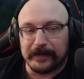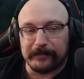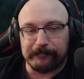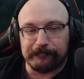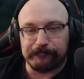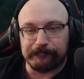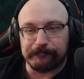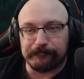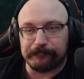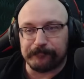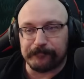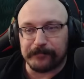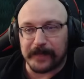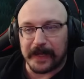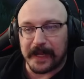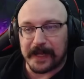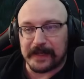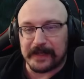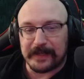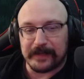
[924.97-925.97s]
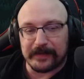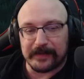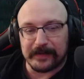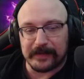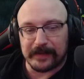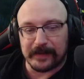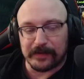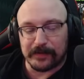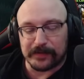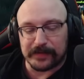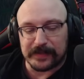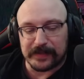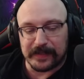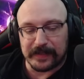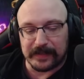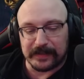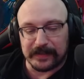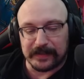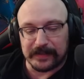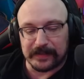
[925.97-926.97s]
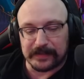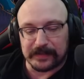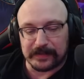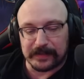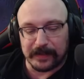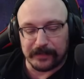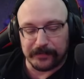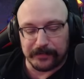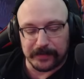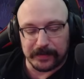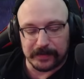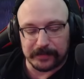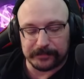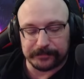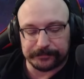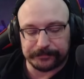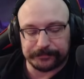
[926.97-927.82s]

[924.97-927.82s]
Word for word: Mm, anything else that I need to cover?